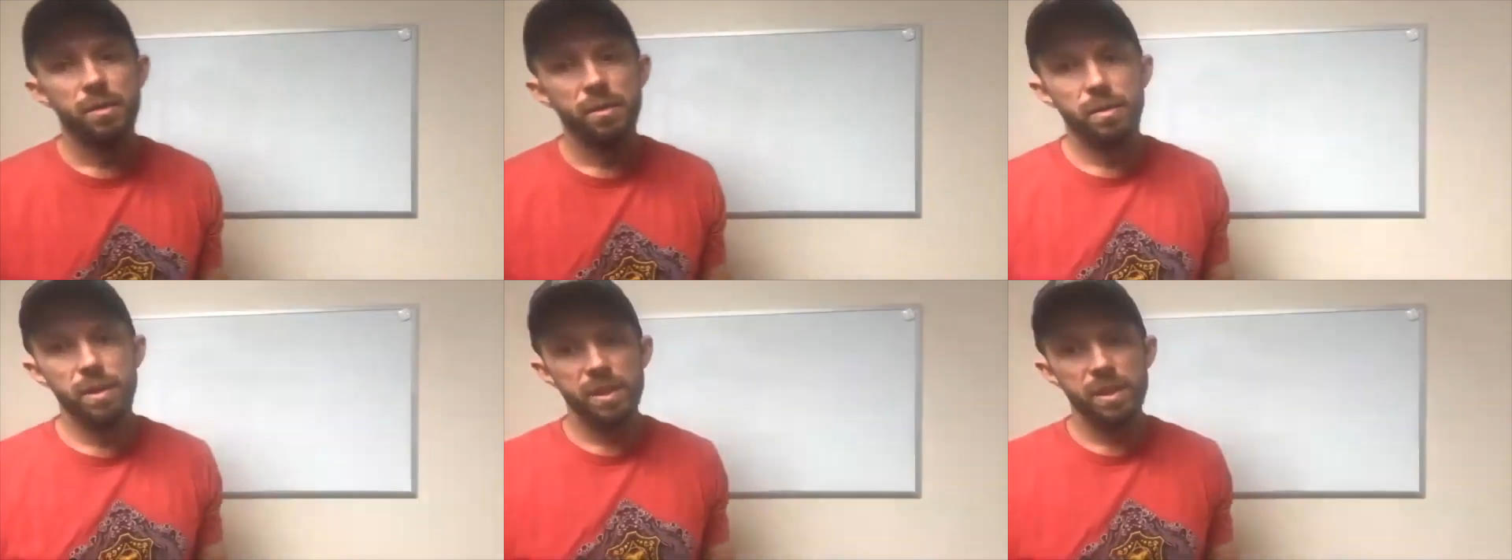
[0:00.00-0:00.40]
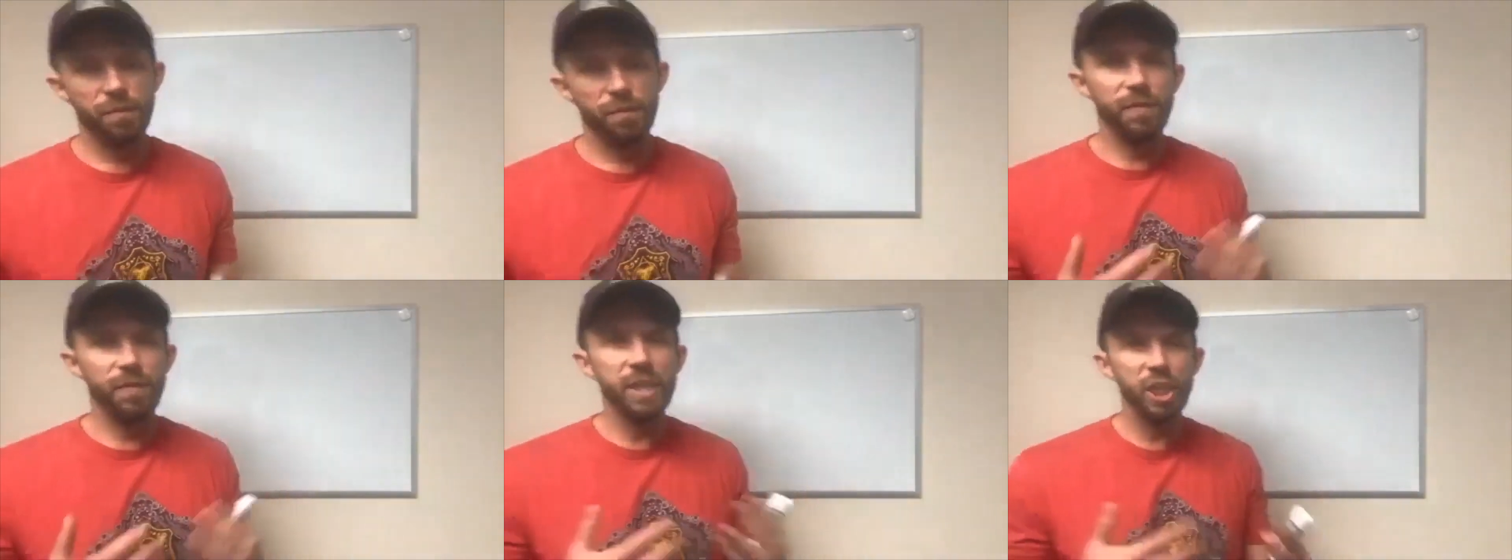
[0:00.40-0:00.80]
the
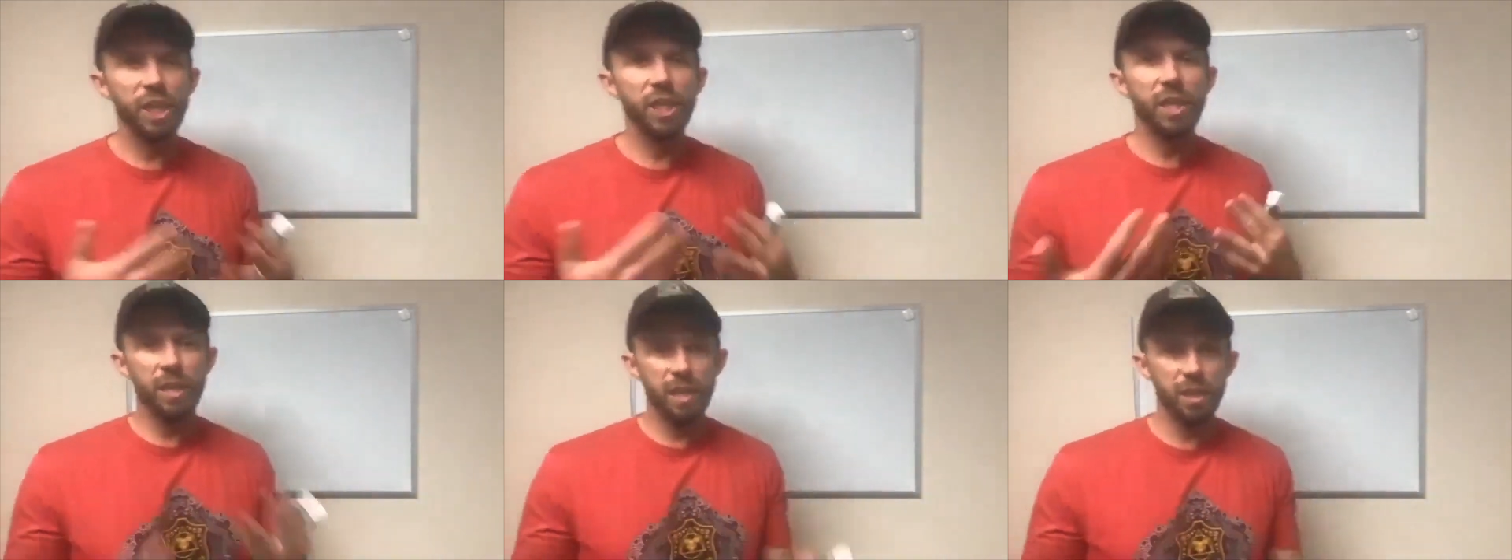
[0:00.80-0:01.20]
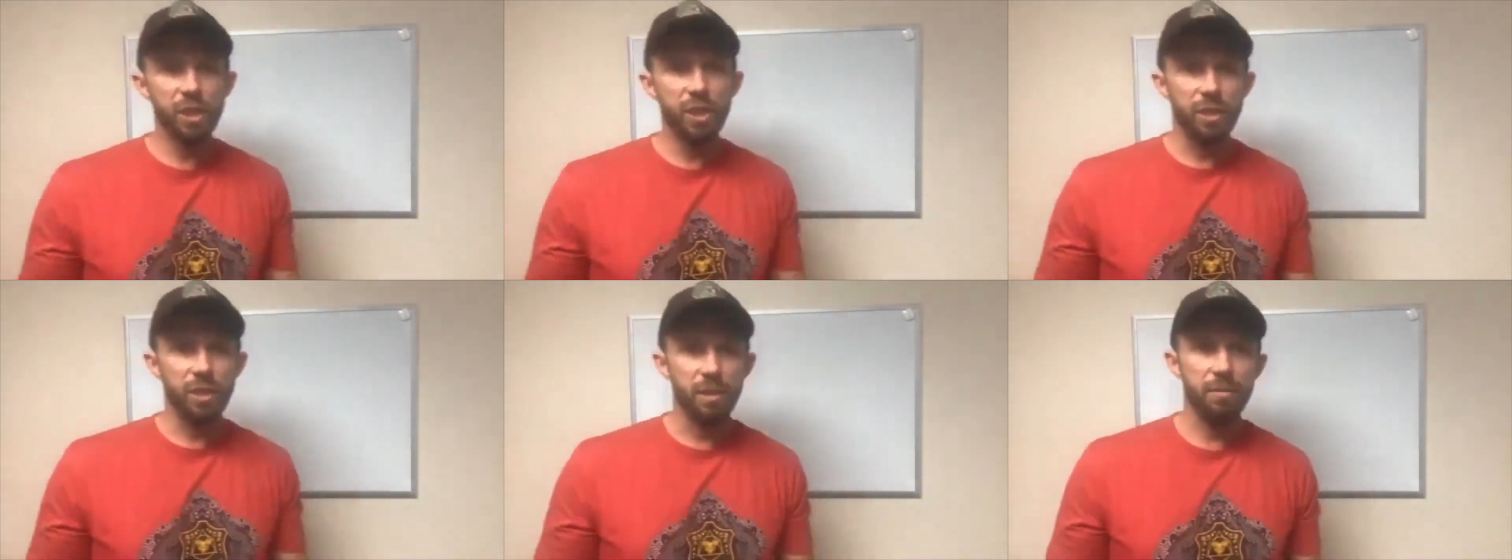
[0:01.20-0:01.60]
sufficient
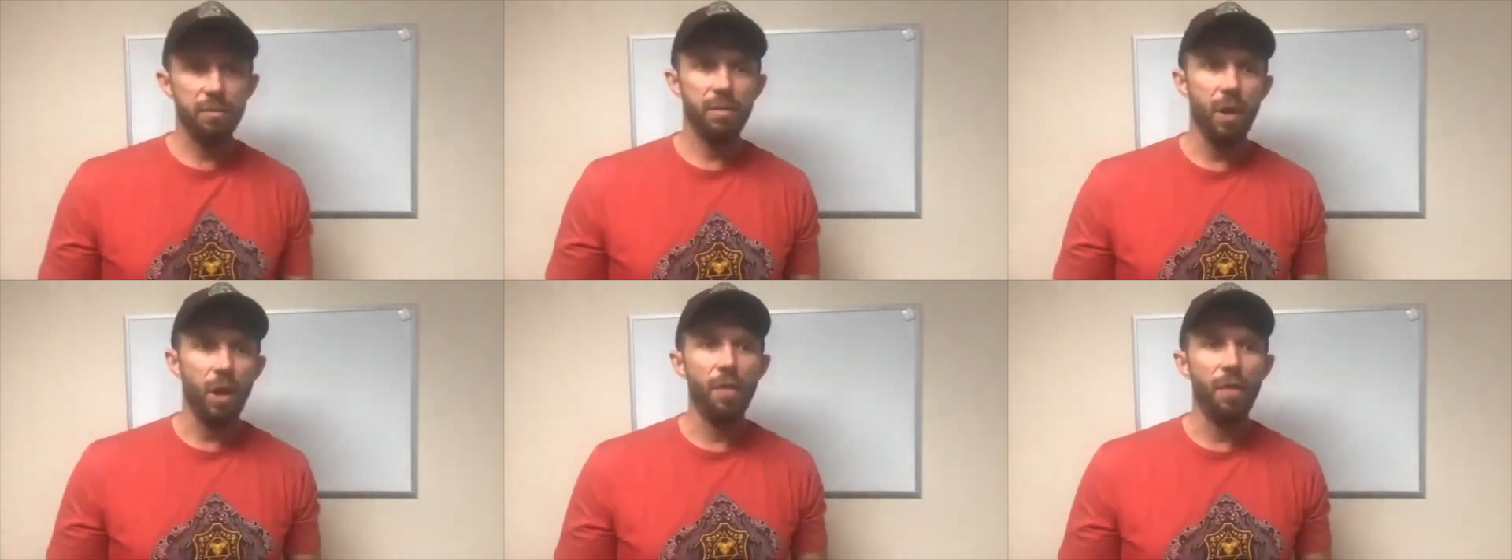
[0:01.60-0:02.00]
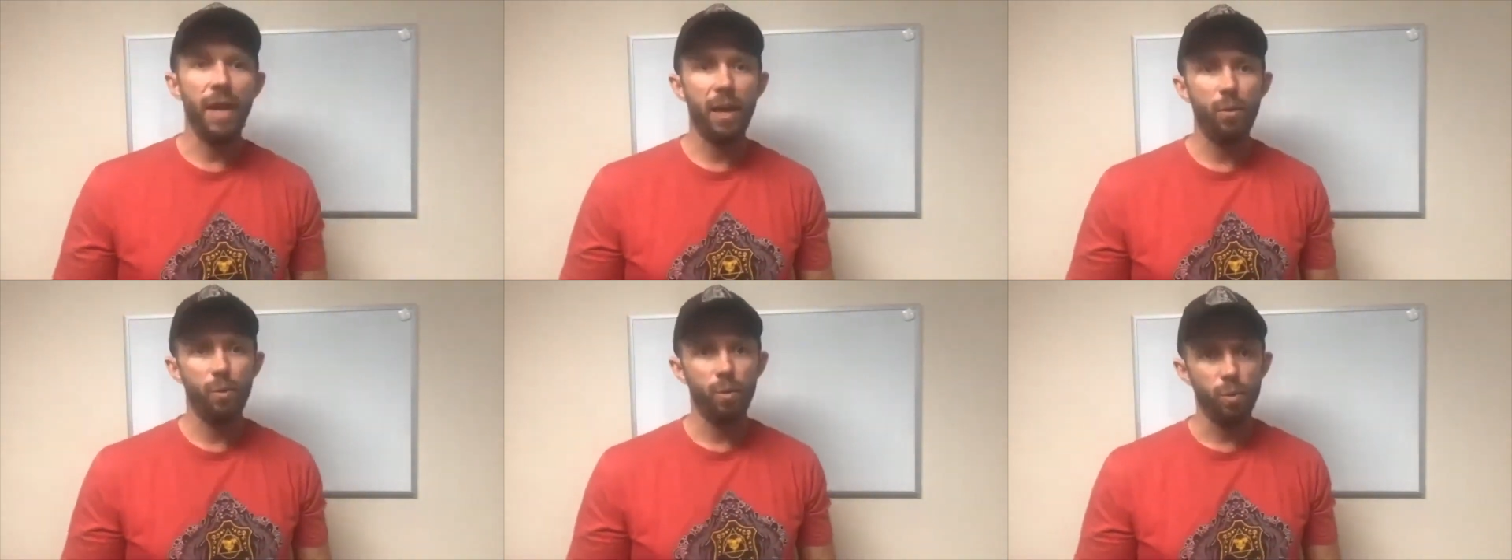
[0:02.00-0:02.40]
condition on
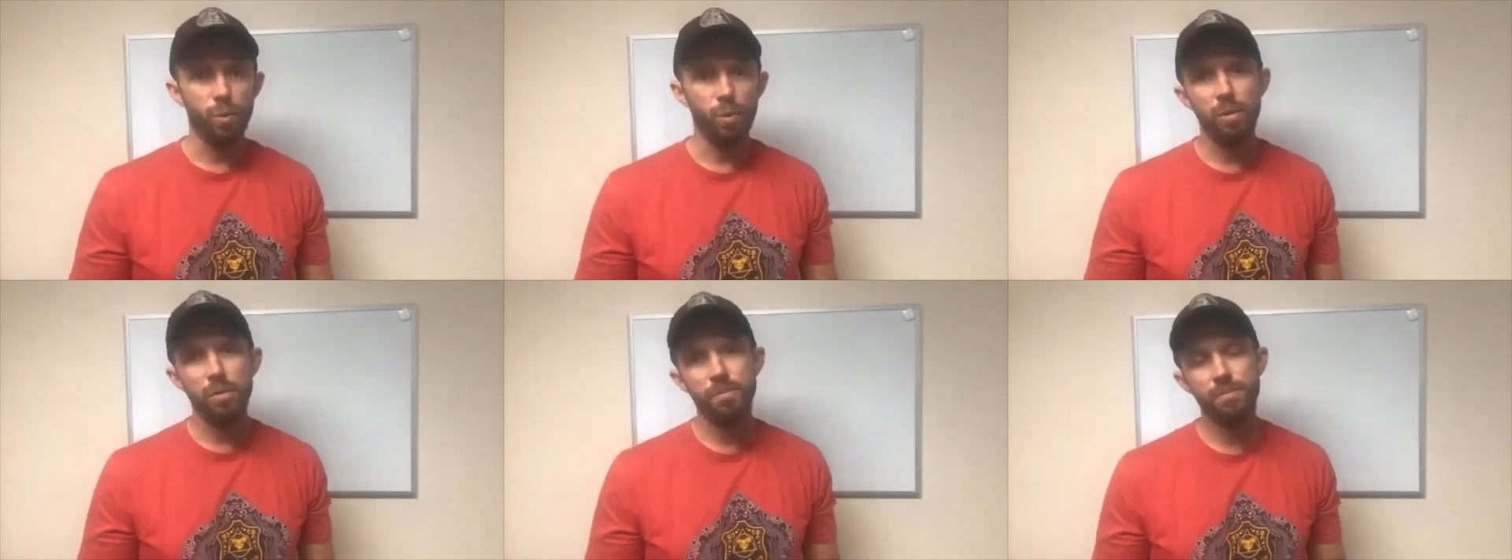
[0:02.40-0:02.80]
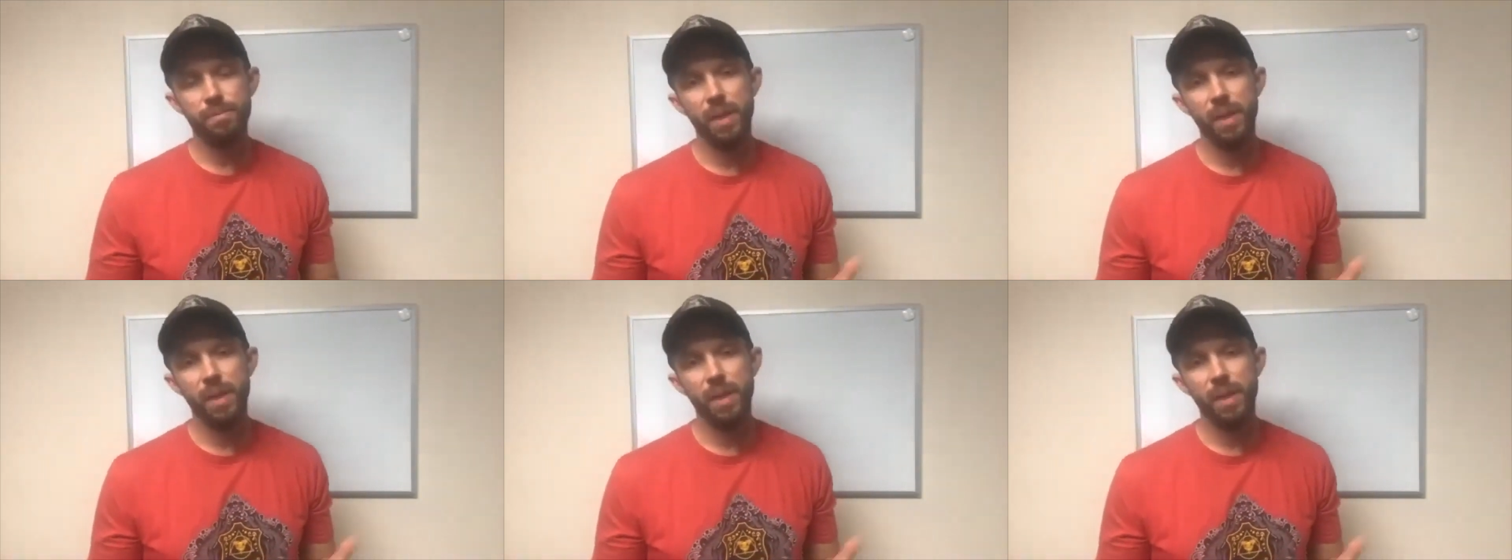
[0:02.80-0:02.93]
that rule,